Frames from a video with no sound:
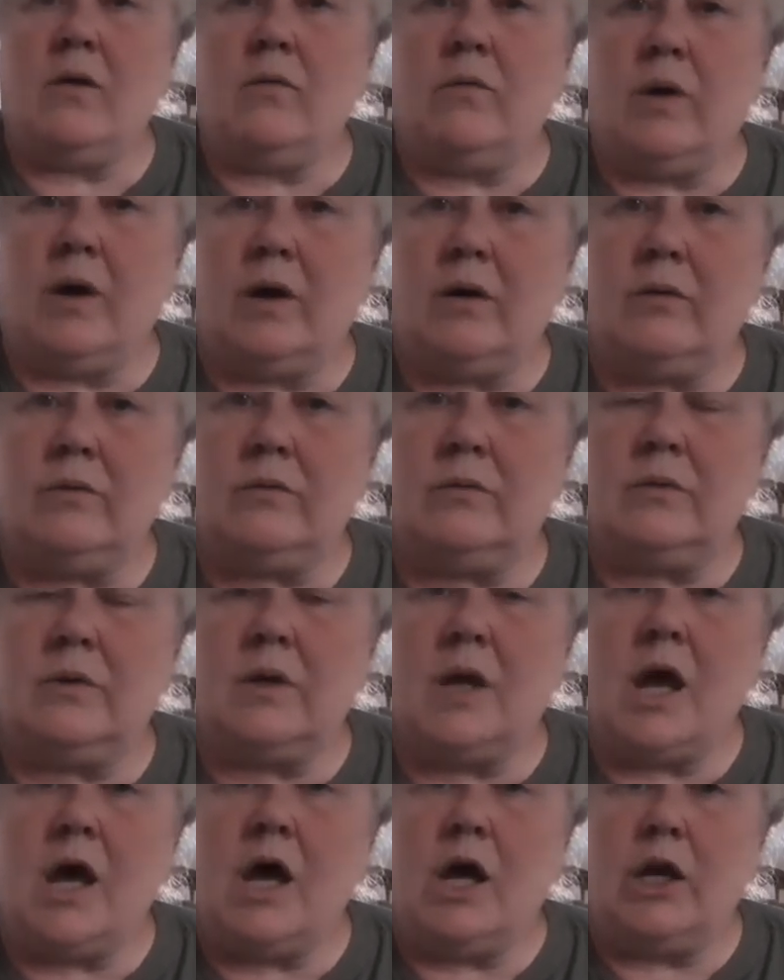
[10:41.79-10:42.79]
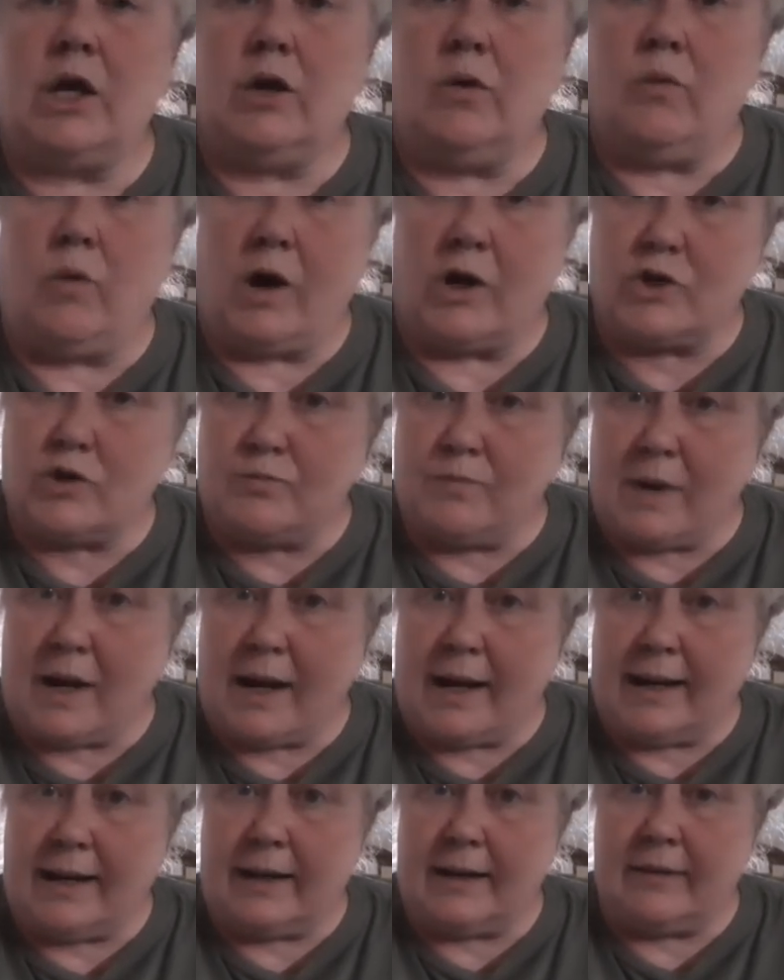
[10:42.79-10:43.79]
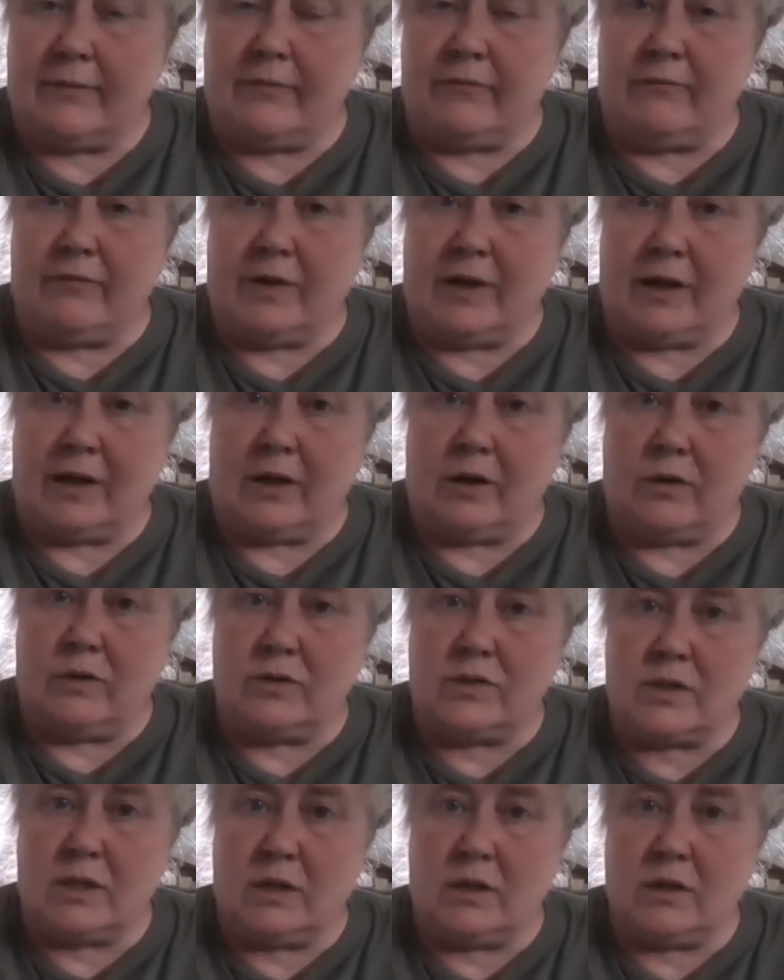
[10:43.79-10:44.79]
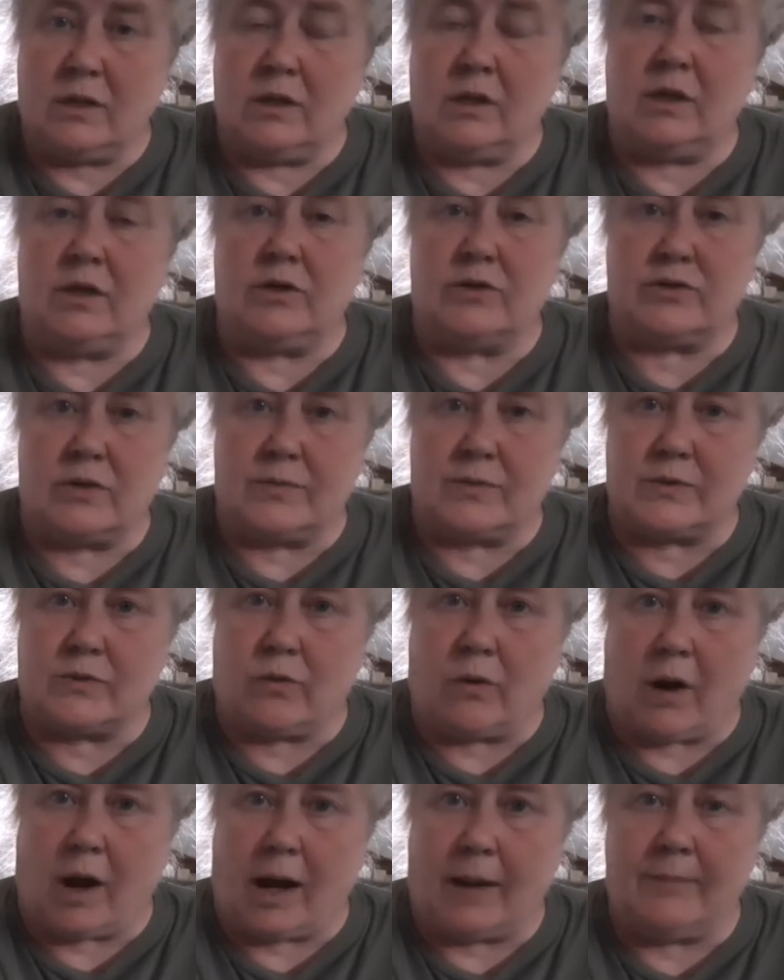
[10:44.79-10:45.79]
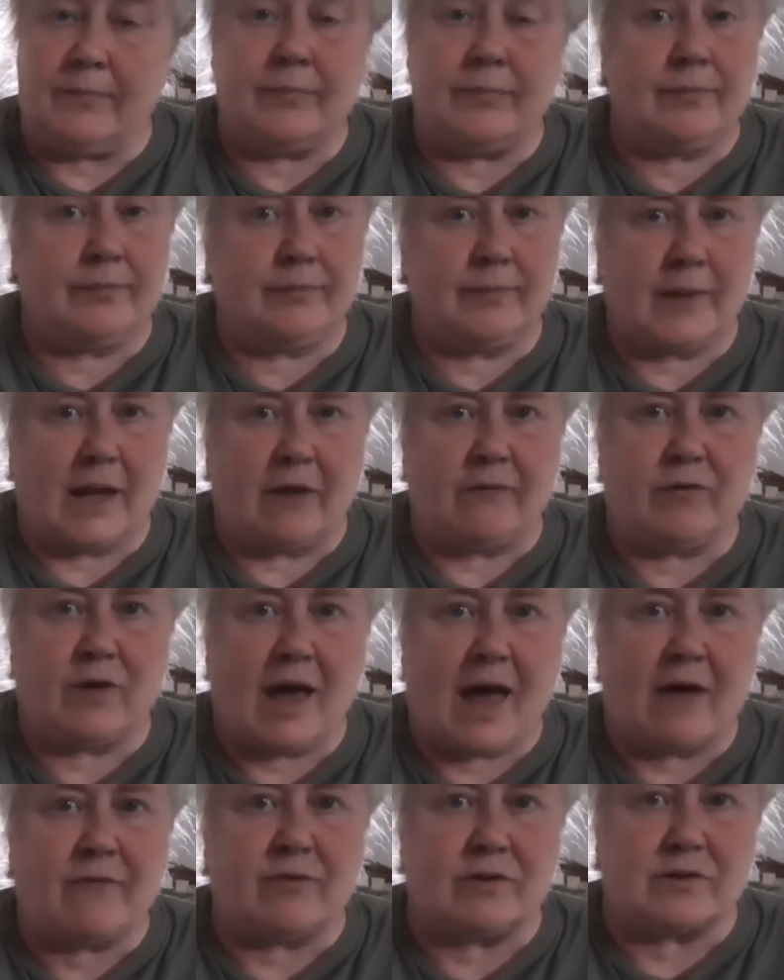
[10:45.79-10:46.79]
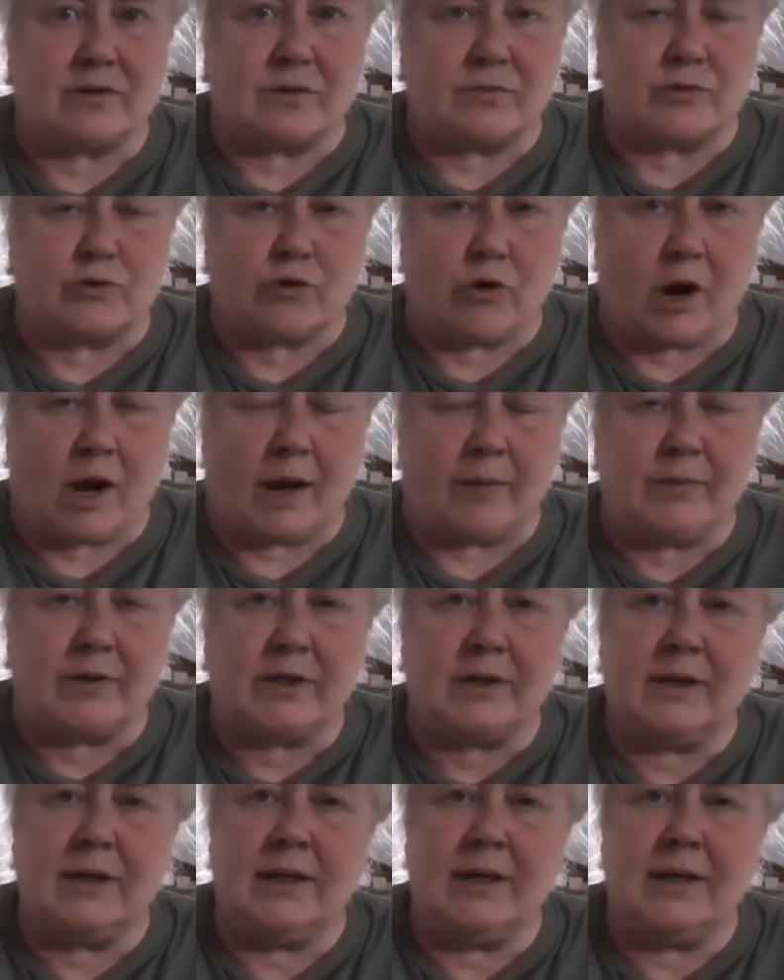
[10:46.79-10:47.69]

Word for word: Well, you watch my videos, you subscribe, if you haven't subscribed,